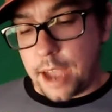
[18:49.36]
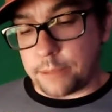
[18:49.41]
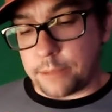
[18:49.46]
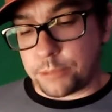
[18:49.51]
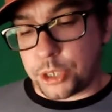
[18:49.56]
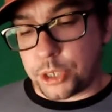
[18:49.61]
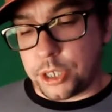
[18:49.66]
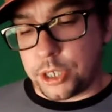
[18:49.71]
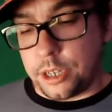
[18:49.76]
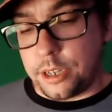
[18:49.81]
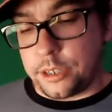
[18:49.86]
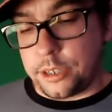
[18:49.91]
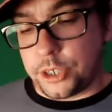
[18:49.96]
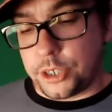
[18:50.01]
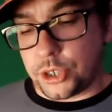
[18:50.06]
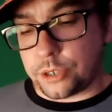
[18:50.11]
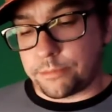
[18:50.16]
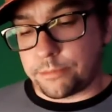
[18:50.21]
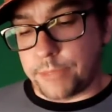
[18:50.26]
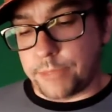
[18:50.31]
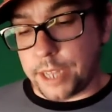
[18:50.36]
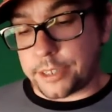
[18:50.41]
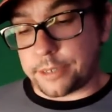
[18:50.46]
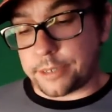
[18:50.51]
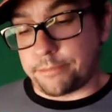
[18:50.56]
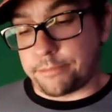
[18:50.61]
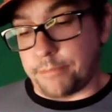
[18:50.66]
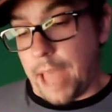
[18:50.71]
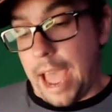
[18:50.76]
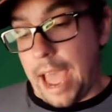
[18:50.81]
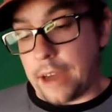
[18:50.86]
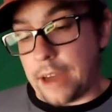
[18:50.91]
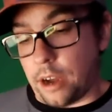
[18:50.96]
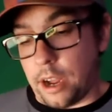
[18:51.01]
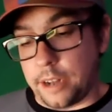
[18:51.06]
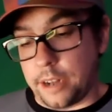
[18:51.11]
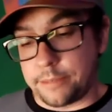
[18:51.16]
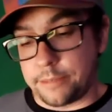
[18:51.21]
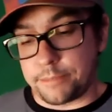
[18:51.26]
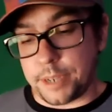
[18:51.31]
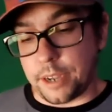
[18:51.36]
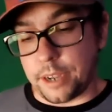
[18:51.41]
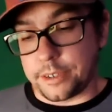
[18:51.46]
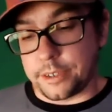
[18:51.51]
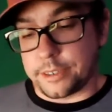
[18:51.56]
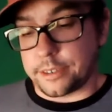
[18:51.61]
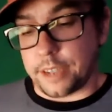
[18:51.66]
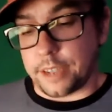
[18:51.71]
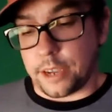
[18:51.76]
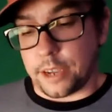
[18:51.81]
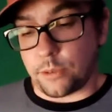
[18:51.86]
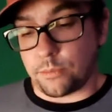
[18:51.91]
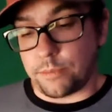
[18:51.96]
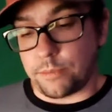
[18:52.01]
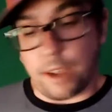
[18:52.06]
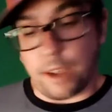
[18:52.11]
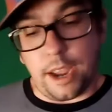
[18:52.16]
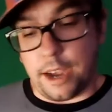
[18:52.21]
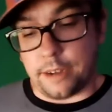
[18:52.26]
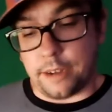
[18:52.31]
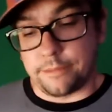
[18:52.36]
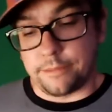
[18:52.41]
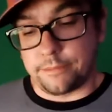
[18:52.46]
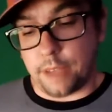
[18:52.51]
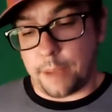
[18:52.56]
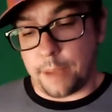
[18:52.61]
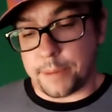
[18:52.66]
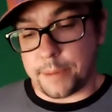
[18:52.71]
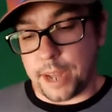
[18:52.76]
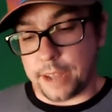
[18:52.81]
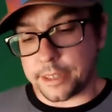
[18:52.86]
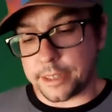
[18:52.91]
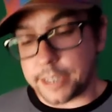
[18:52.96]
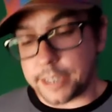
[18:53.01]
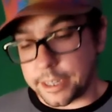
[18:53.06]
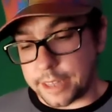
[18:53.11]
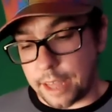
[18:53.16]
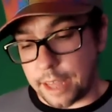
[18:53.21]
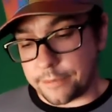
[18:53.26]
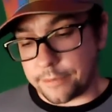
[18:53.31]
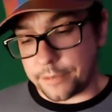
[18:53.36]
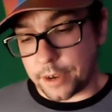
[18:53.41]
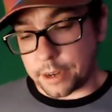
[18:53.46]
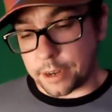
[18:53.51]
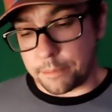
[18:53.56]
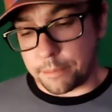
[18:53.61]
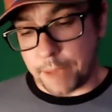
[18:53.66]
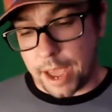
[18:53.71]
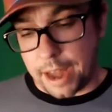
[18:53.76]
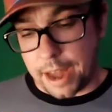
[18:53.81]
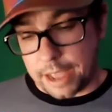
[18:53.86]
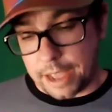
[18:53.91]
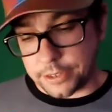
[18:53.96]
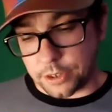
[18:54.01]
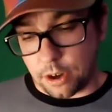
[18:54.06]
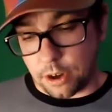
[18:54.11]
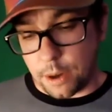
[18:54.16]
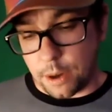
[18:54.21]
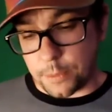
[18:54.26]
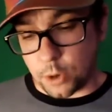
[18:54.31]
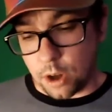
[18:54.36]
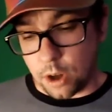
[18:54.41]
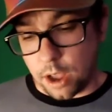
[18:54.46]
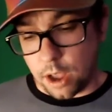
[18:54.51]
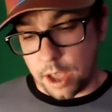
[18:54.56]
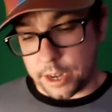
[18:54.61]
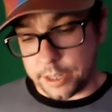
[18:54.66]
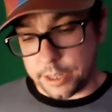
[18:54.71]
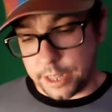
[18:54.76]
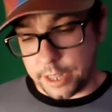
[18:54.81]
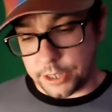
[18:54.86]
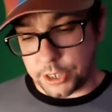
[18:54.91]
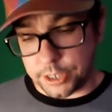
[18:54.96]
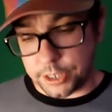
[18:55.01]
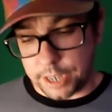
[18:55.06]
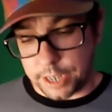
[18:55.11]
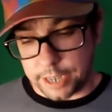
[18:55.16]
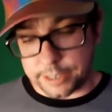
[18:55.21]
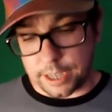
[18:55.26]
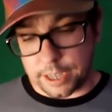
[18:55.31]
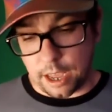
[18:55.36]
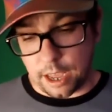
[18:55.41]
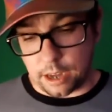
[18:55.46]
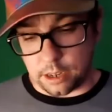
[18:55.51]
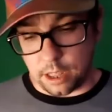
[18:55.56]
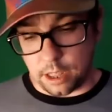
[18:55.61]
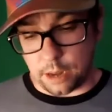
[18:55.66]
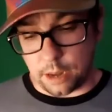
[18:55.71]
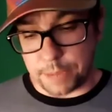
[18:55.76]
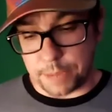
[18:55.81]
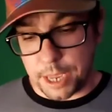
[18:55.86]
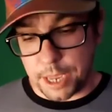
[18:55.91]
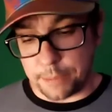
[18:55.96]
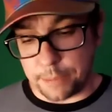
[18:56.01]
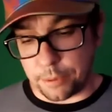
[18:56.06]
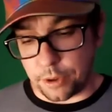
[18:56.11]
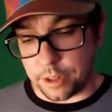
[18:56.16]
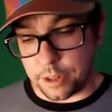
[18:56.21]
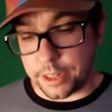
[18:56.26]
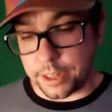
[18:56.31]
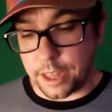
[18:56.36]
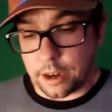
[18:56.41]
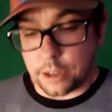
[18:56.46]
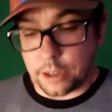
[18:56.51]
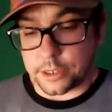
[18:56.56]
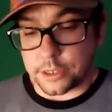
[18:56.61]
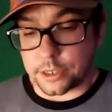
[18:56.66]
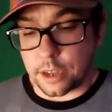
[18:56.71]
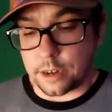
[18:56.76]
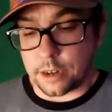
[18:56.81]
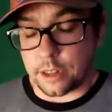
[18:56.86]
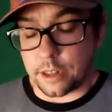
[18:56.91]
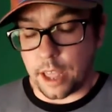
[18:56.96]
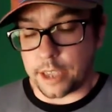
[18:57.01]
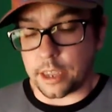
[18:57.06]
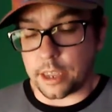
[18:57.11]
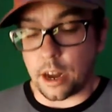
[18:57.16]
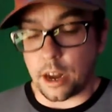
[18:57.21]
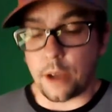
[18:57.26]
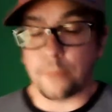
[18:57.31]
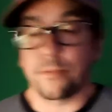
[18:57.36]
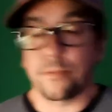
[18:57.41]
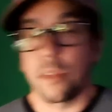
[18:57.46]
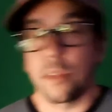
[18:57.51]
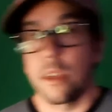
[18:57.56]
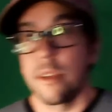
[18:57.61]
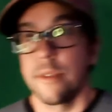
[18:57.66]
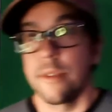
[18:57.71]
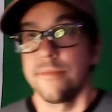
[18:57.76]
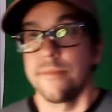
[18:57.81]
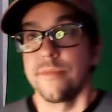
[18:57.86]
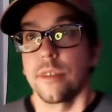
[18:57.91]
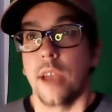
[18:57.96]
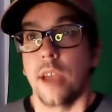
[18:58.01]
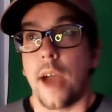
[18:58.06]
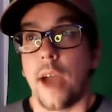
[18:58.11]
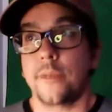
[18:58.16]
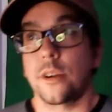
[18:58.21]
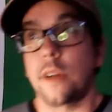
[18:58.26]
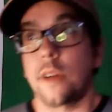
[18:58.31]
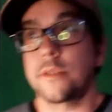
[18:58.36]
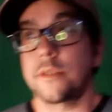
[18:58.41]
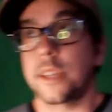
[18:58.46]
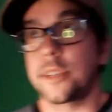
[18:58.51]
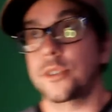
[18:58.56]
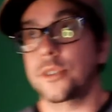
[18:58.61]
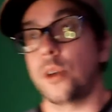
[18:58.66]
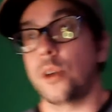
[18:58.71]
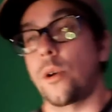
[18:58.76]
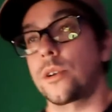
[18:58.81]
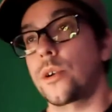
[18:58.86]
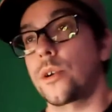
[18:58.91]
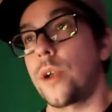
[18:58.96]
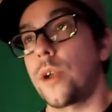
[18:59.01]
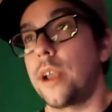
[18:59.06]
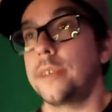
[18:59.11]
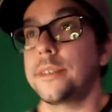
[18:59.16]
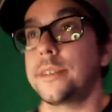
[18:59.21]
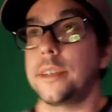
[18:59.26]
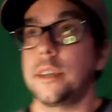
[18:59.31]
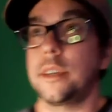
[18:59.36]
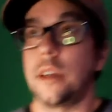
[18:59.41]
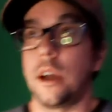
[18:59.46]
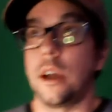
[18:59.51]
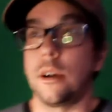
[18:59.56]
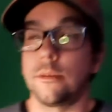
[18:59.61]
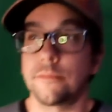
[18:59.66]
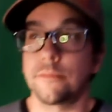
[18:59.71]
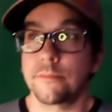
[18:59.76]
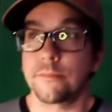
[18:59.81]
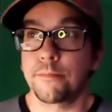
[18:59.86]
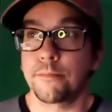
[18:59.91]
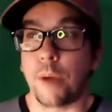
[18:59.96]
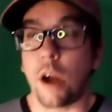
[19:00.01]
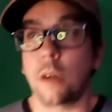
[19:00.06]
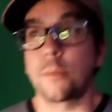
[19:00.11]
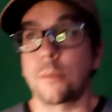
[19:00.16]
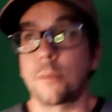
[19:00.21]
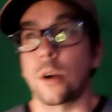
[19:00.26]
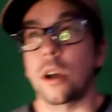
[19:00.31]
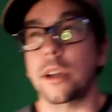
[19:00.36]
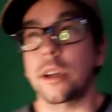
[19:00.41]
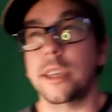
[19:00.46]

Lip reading: she just gets that on because it's like, yeah, I'm gonna have to get that fucking badass armor on, and then she takes out a lot of people, and then all of a sudden, like, you know, after everything's going crazy, you know, Barbara